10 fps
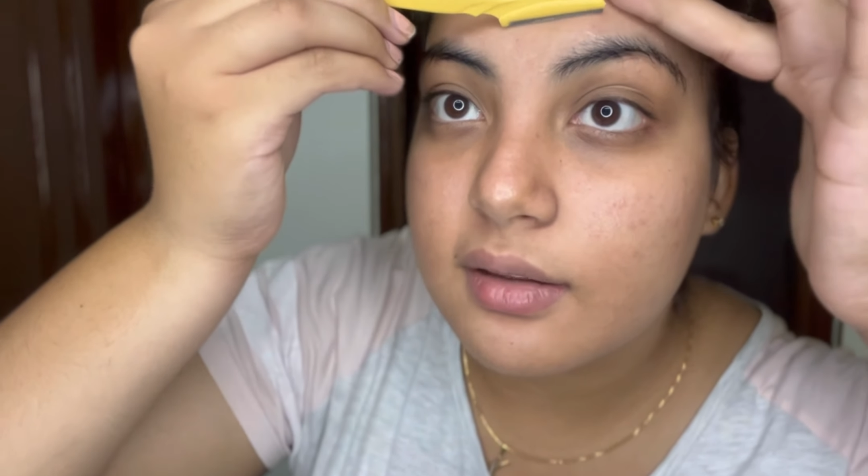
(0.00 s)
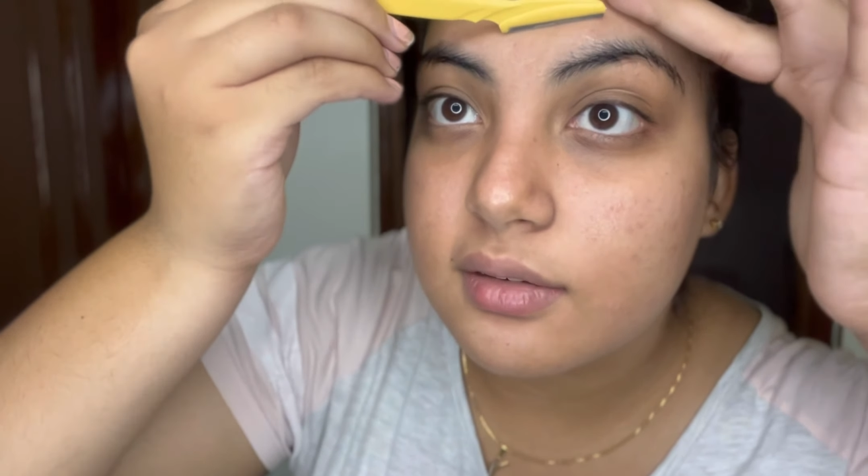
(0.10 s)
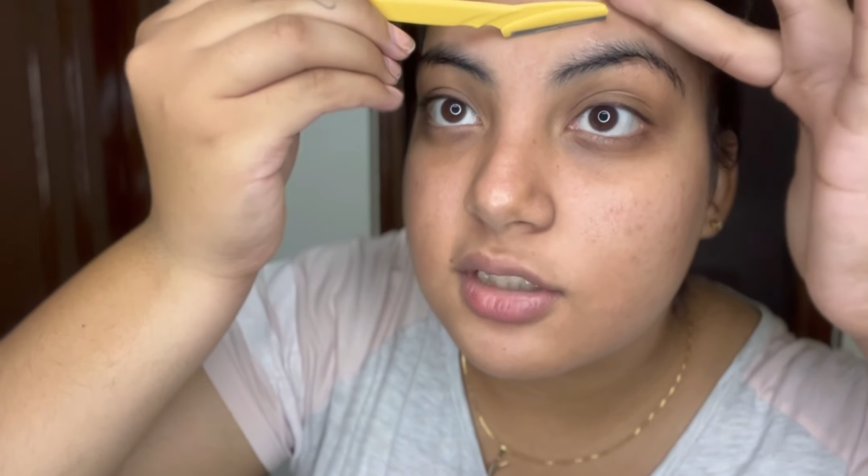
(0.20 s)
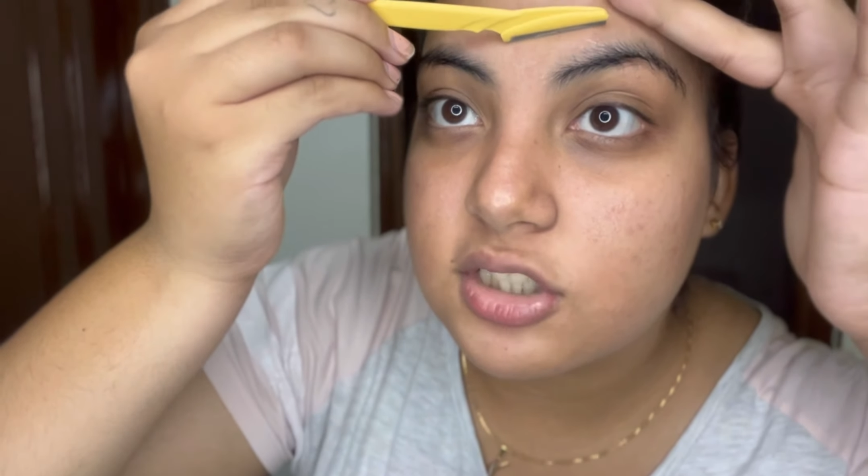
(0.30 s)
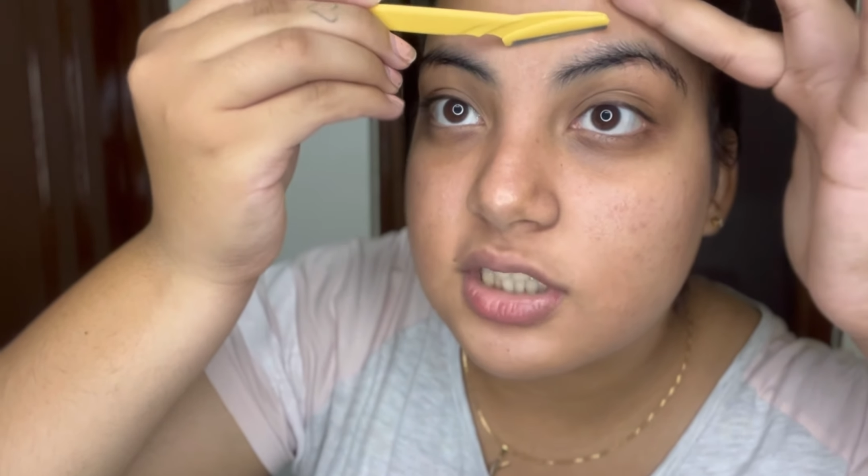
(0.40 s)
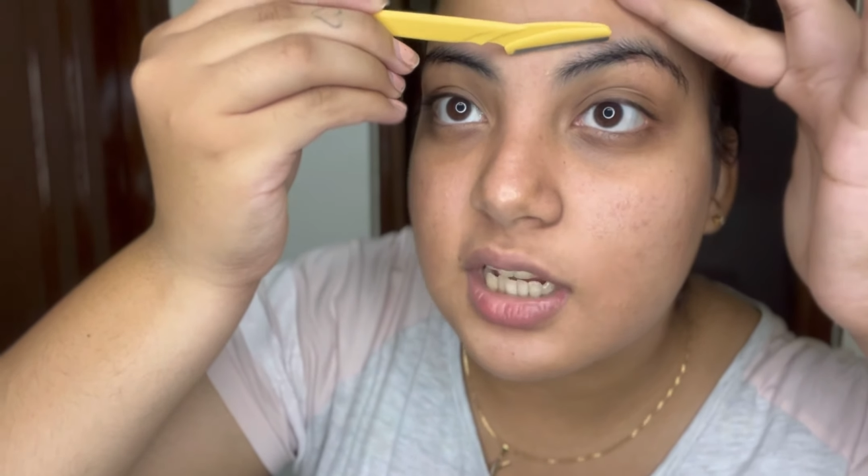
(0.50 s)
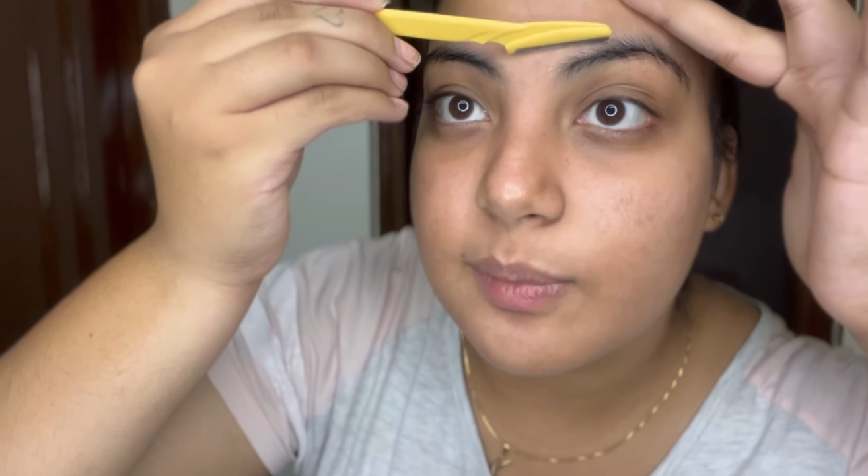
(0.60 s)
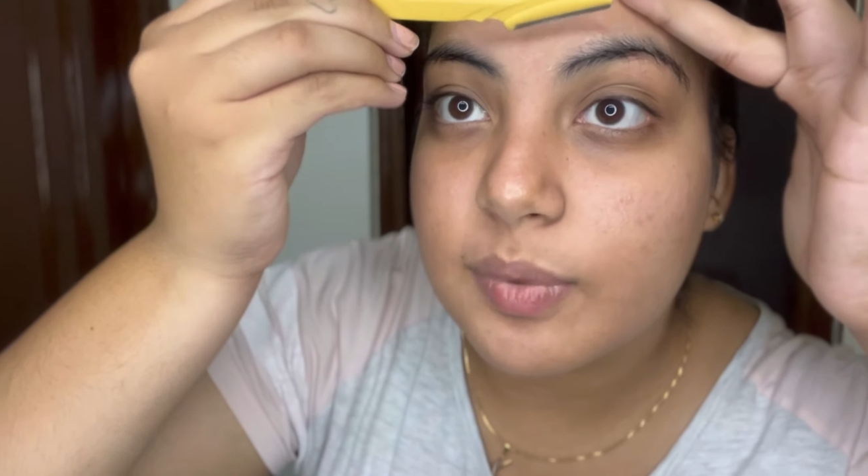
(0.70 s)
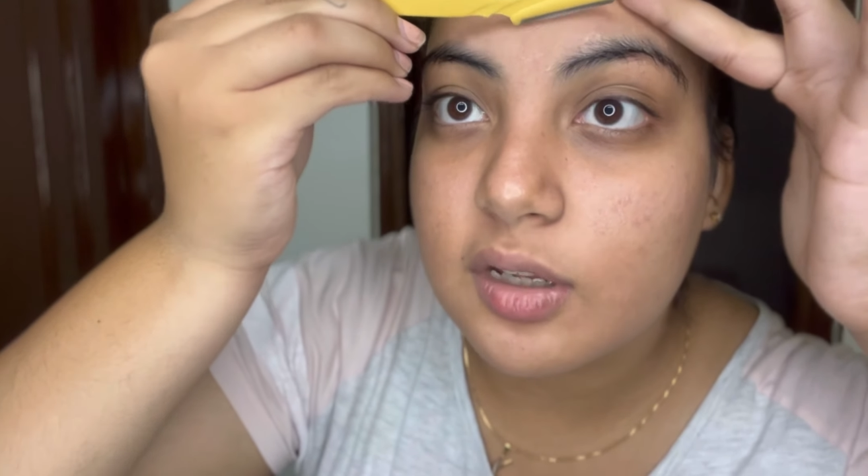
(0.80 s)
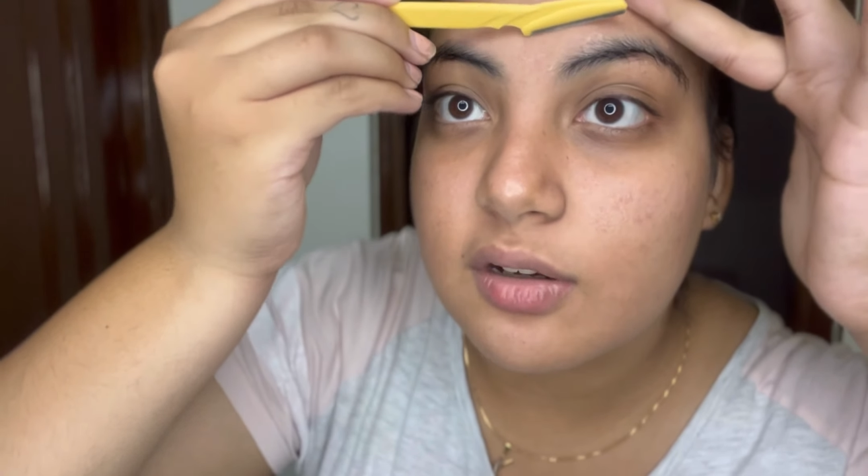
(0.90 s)
the
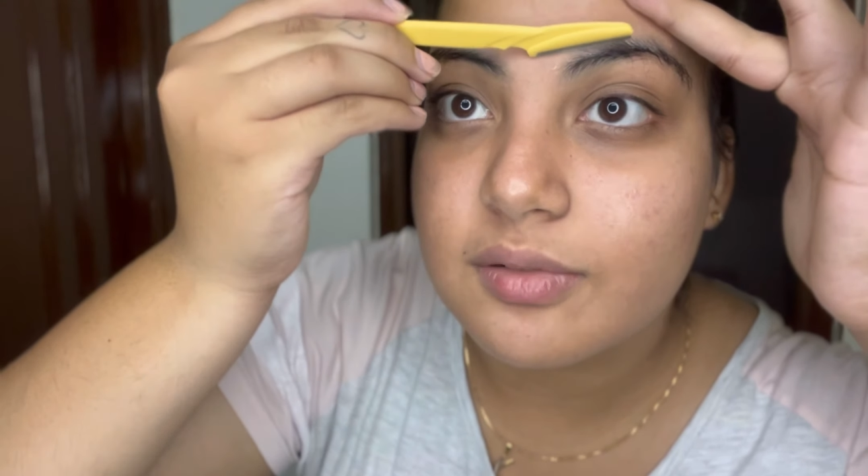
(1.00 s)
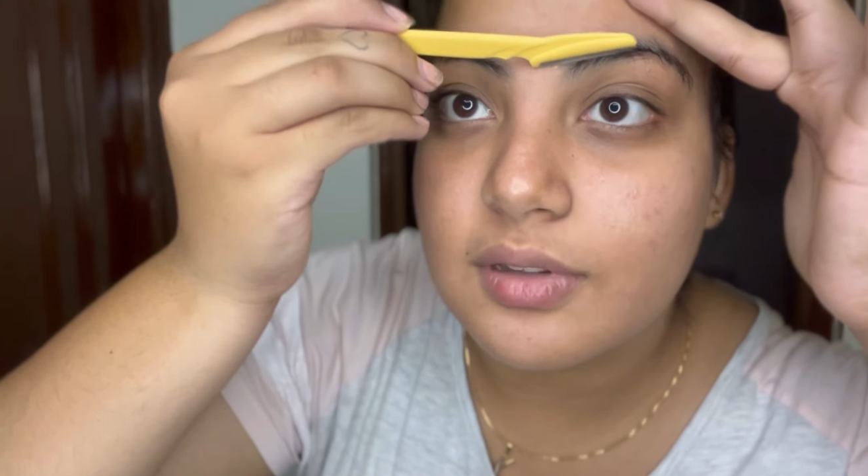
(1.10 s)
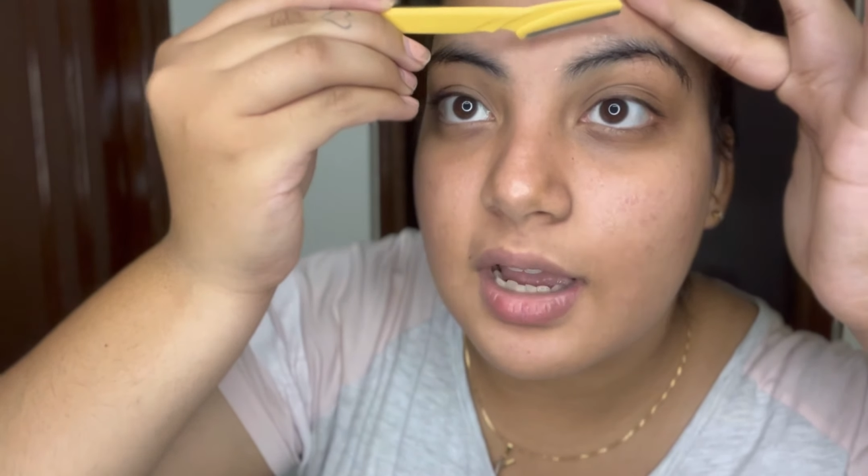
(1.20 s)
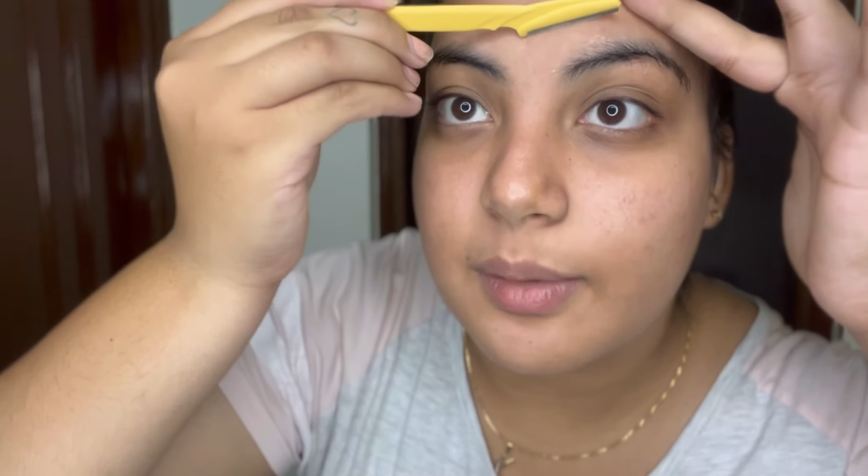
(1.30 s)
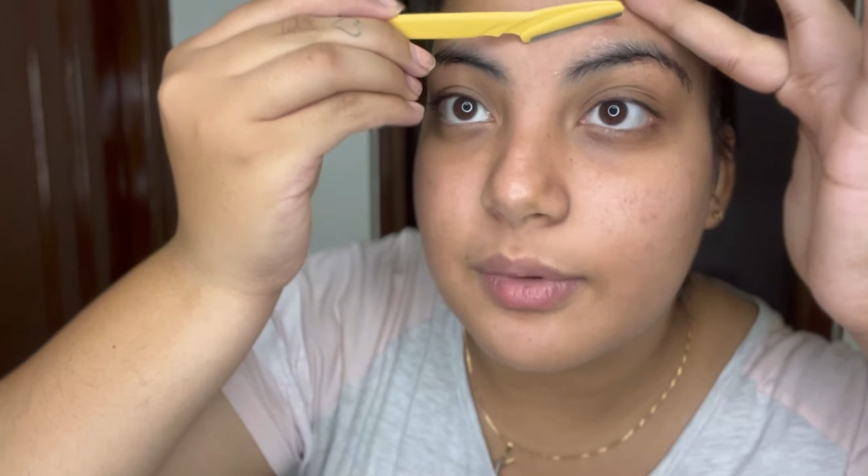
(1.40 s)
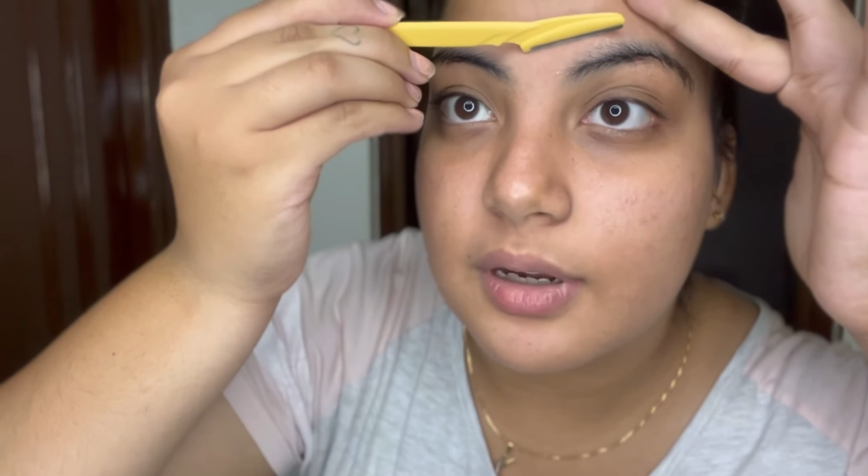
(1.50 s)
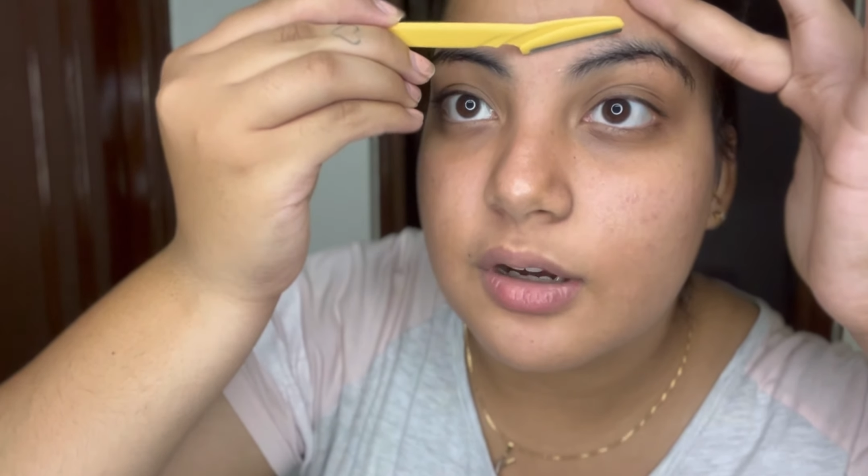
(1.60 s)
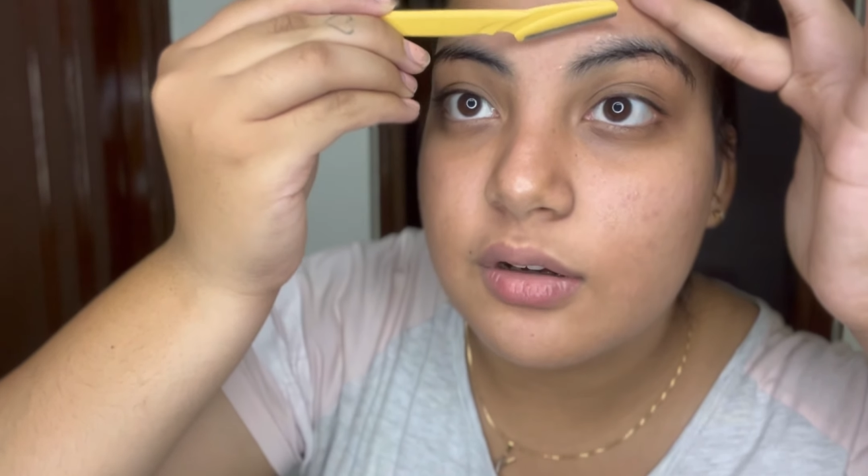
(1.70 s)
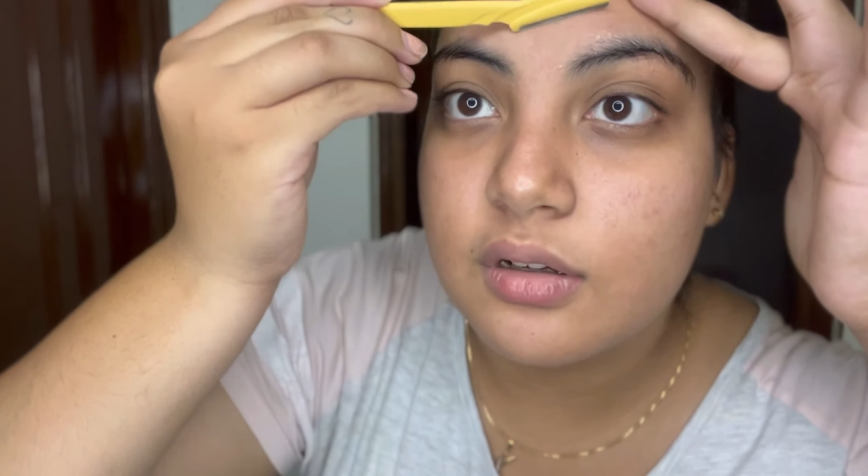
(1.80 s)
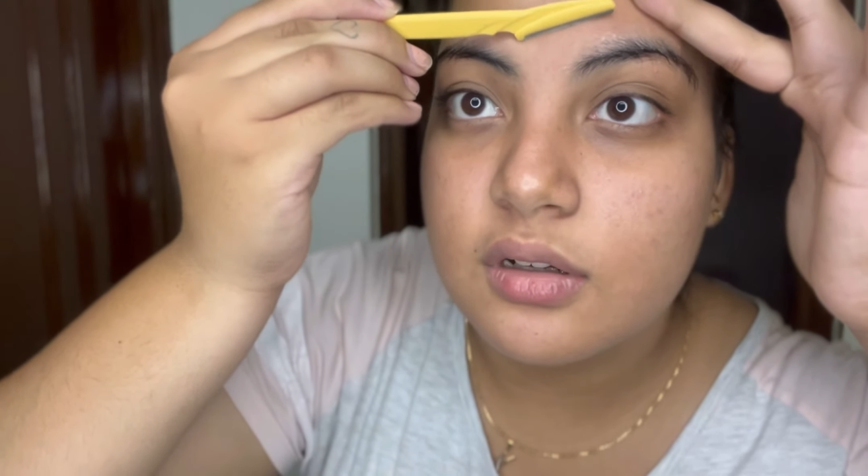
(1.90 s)
shaping of the eyebrow,